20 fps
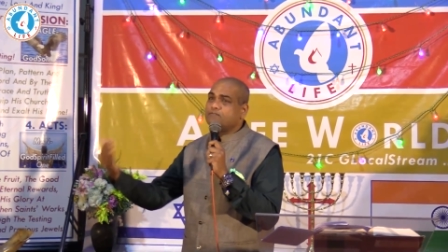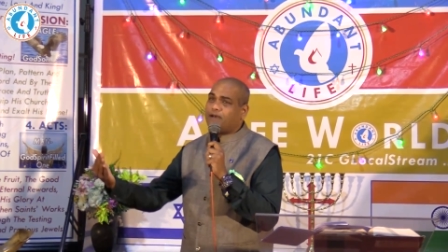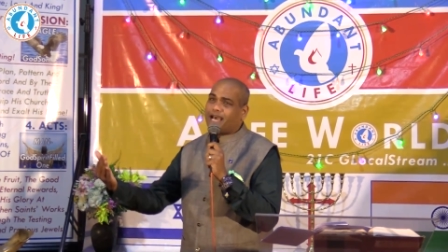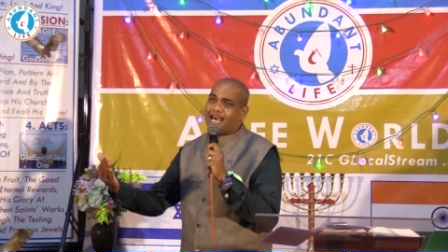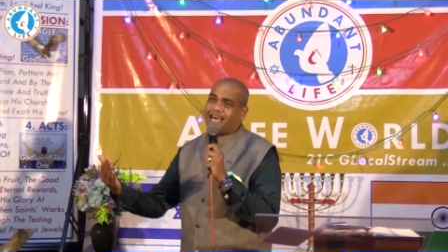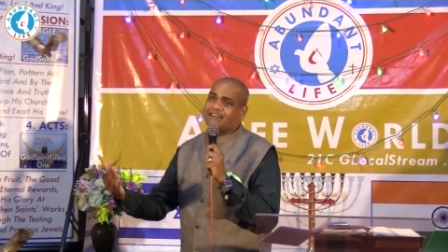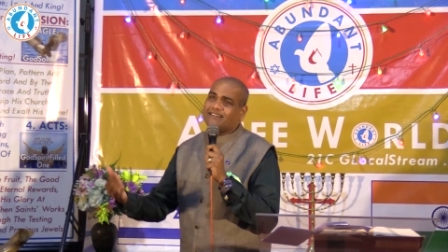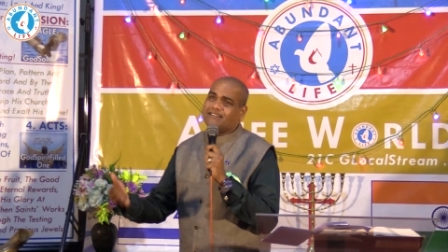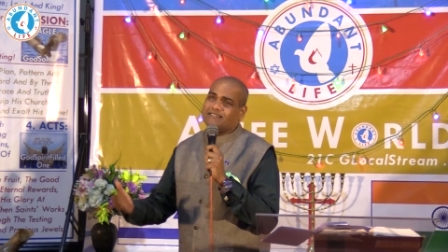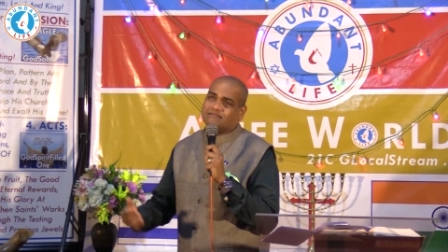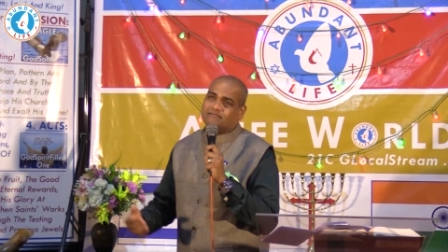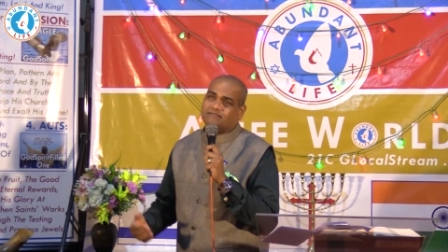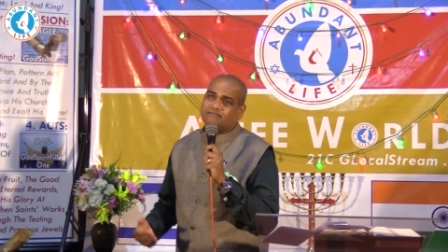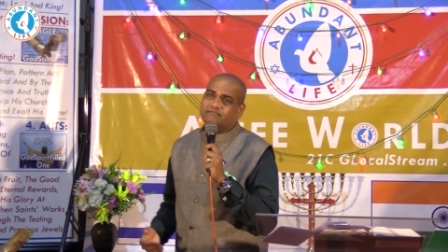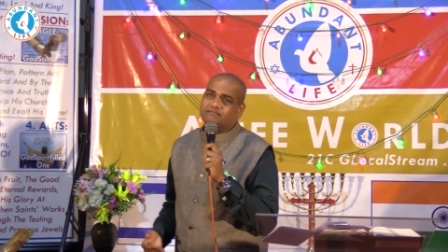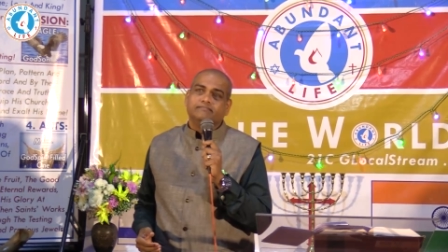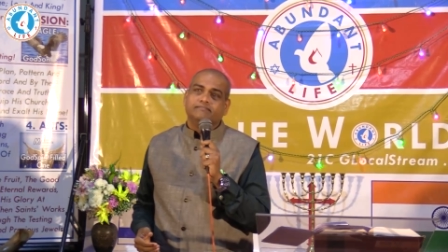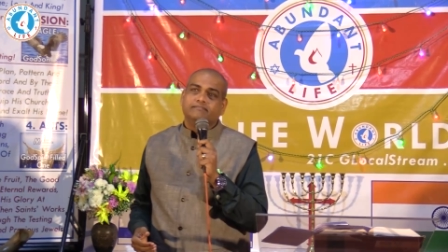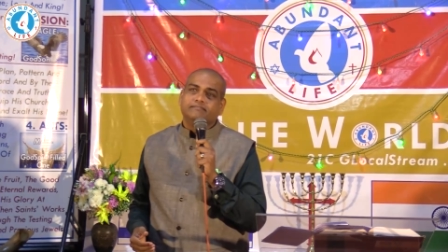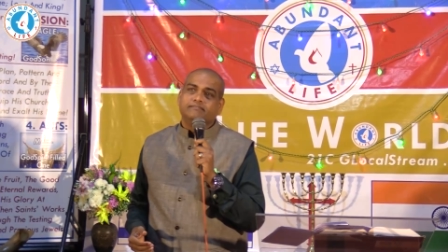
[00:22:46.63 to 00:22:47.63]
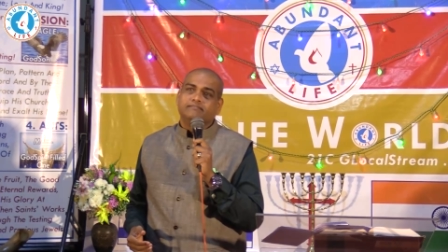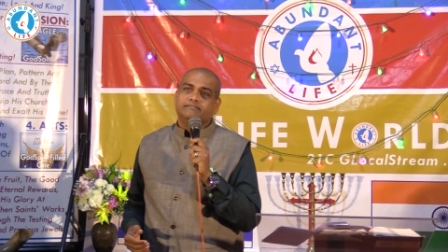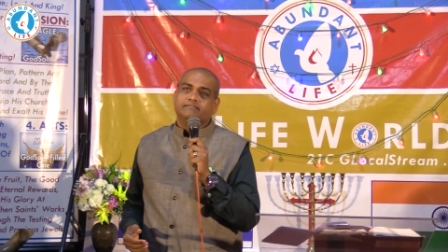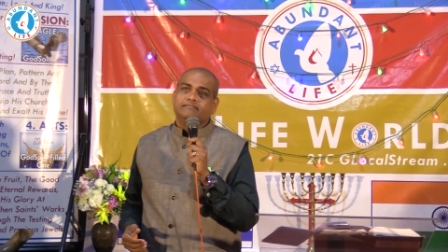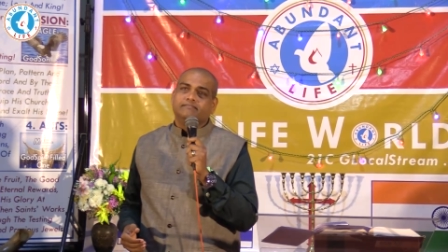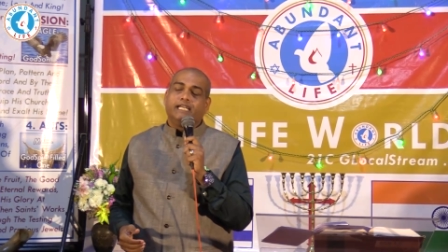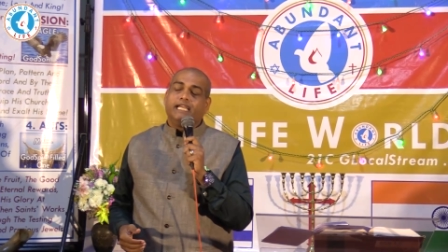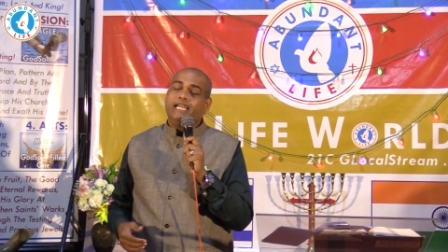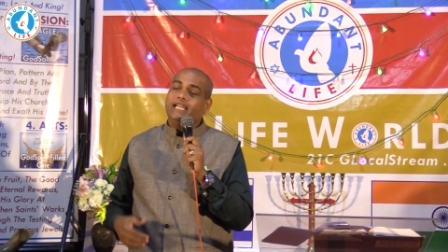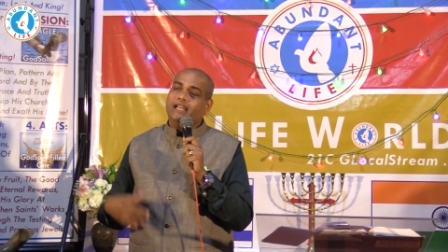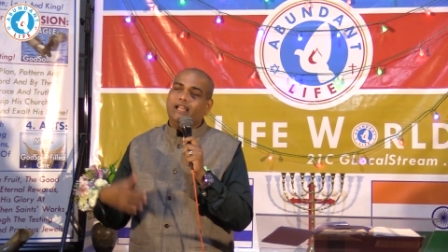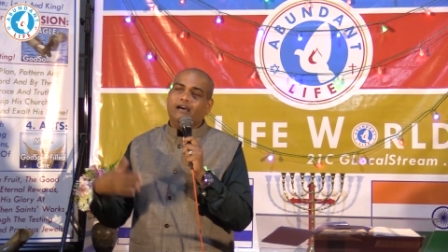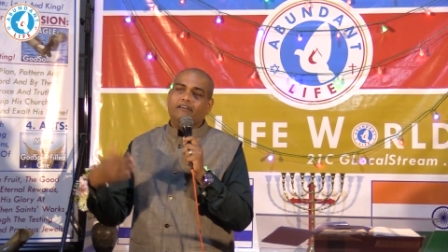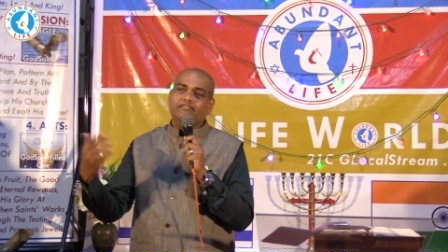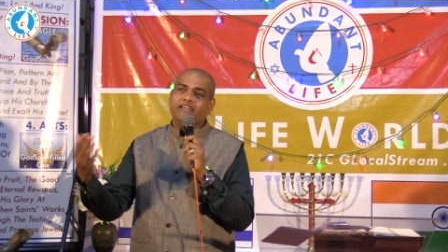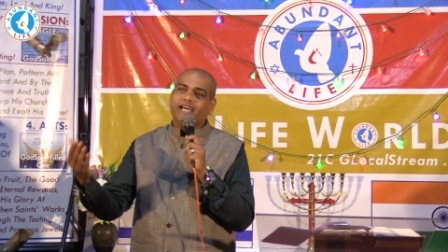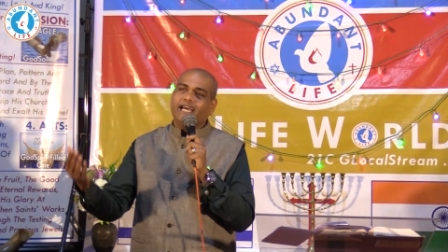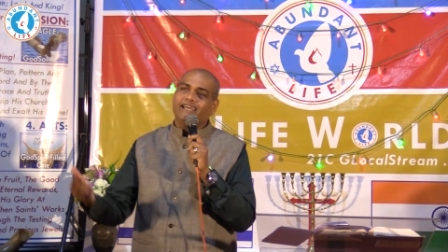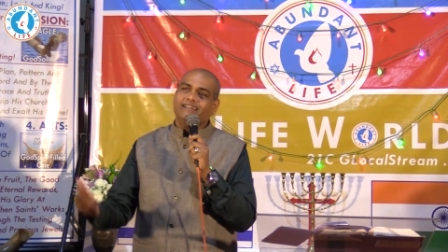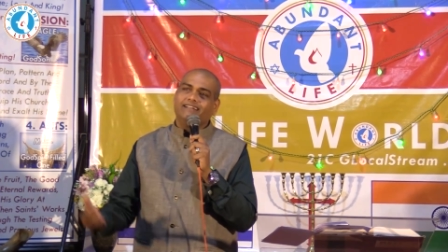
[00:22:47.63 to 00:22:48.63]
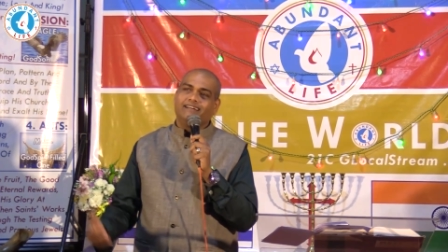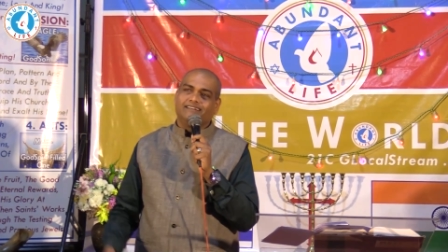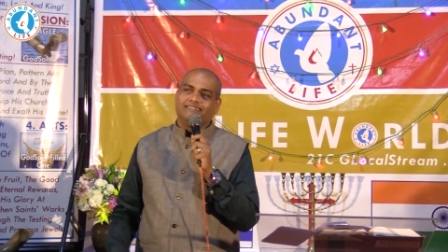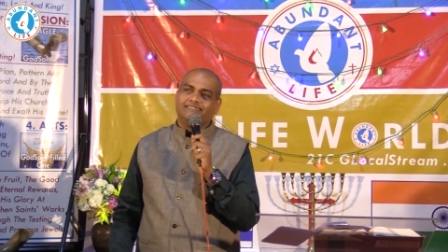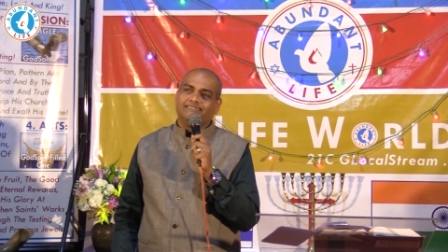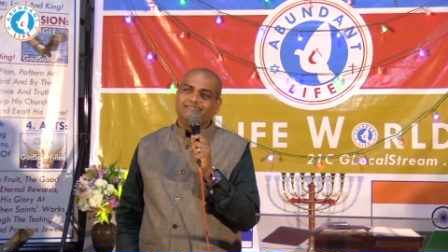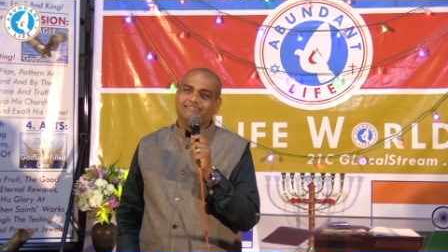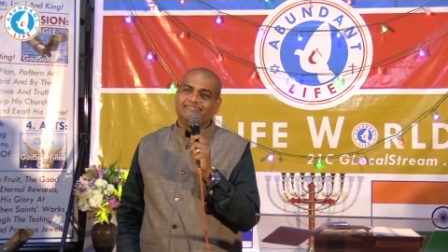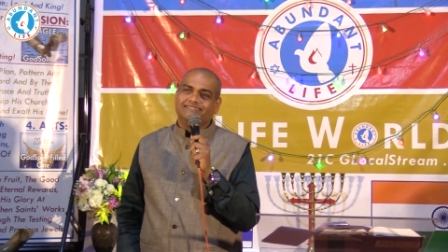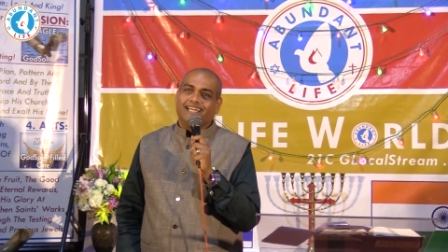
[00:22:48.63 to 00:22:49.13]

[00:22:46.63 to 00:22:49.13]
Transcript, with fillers: barren, he loved Hannah.